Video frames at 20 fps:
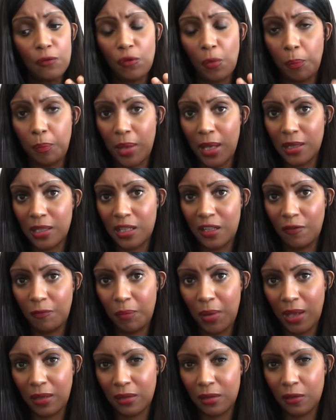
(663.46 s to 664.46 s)
repetitive
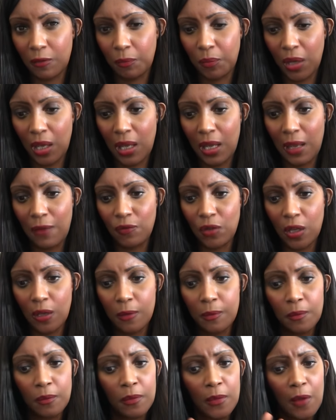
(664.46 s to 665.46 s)
patterns of
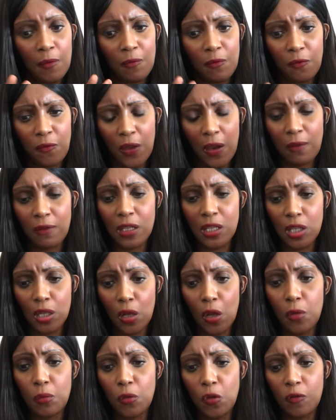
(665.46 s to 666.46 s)
behaviour, very
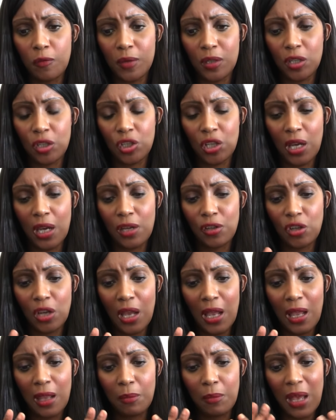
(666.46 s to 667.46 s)
slow movement to change
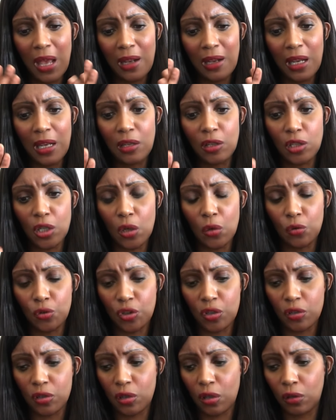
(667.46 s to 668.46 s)
hangman,
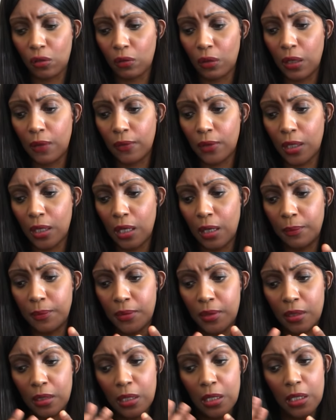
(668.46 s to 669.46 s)
indulgence, the three of
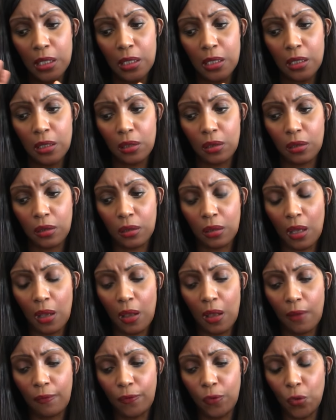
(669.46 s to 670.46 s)
cups
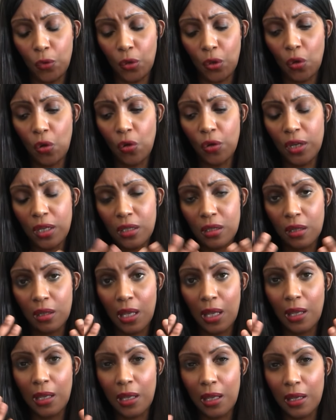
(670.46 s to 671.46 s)
uh, for a coin
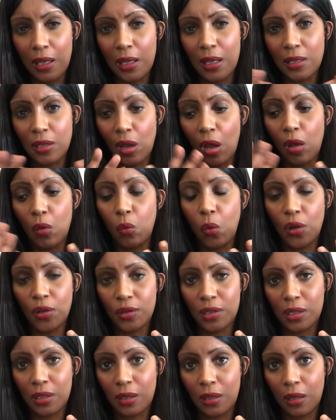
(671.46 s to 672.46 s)
thinking is I
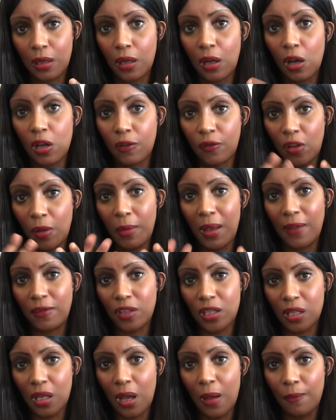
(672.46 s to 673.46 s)
want to kind of come out of
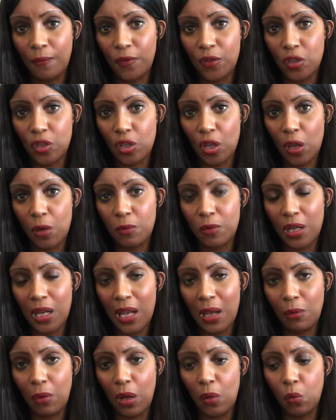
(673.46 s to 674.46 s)
this comfort zone
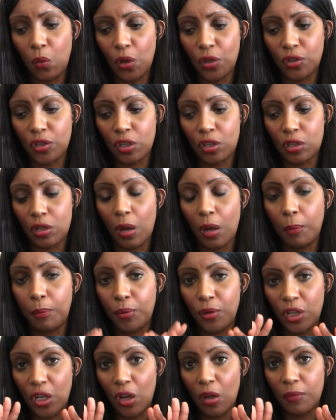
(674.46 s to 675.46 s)
now. I want to stop
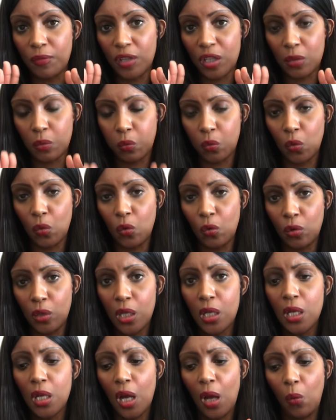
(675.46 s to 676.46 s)
putting up this wall.
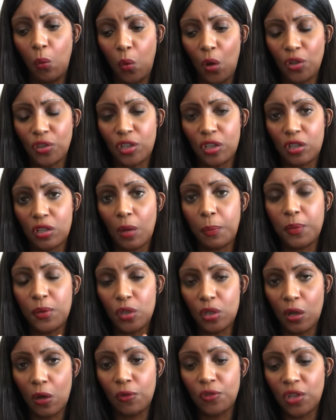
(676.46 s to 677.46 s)
I want to stop
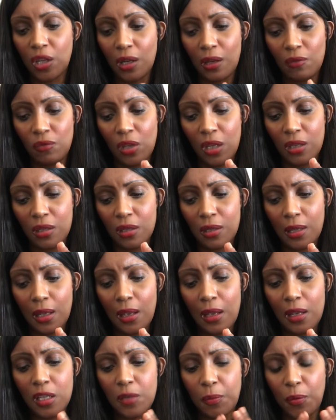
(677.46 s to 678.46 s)
indulging in these
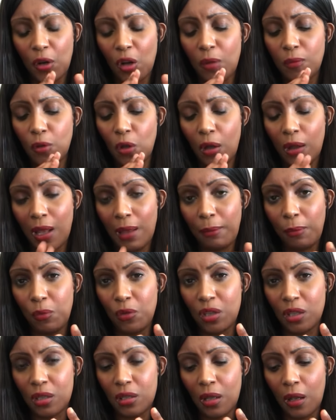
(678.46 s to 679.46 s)
things, but I'm not happy
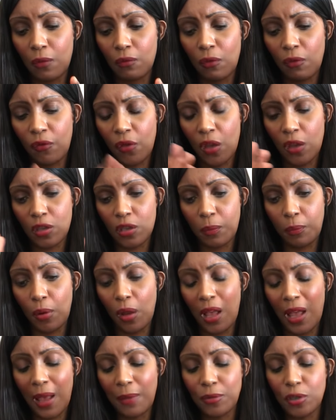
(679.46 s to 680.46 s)
with the sun reversed to
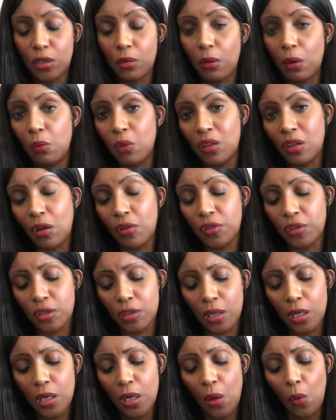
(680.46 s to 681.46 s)
perhaps do it with
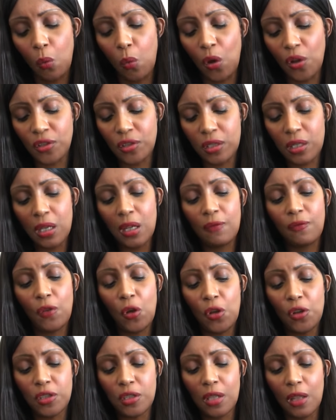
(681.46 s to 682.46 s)
others. What's the
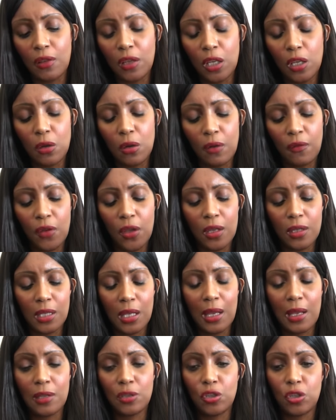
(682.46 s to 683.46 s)
advice that the universe
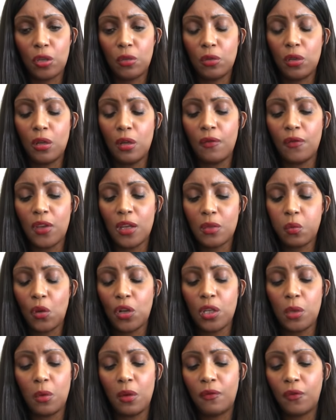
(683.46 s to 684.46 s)
has you? Universe,
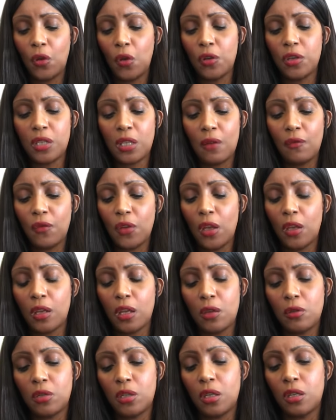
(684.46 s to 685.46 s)
what are you advising
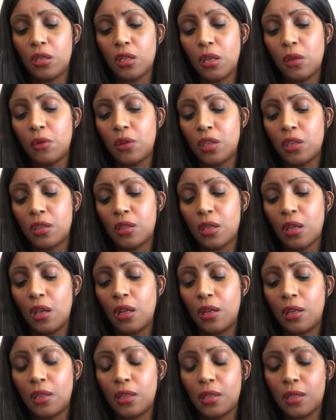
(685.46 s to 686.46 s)
Virgos to do
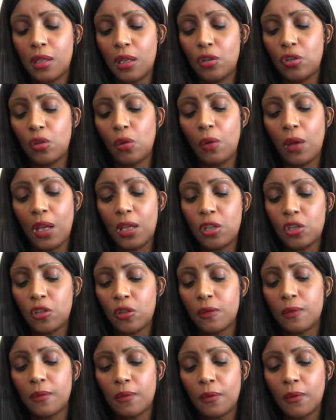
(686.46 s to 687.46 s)
concerning this
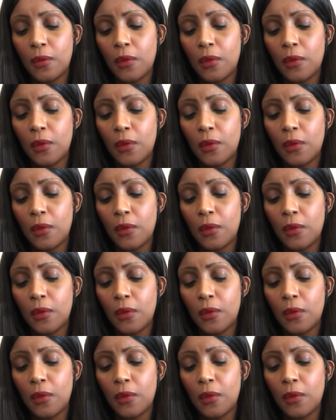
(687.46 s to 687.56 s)
situation?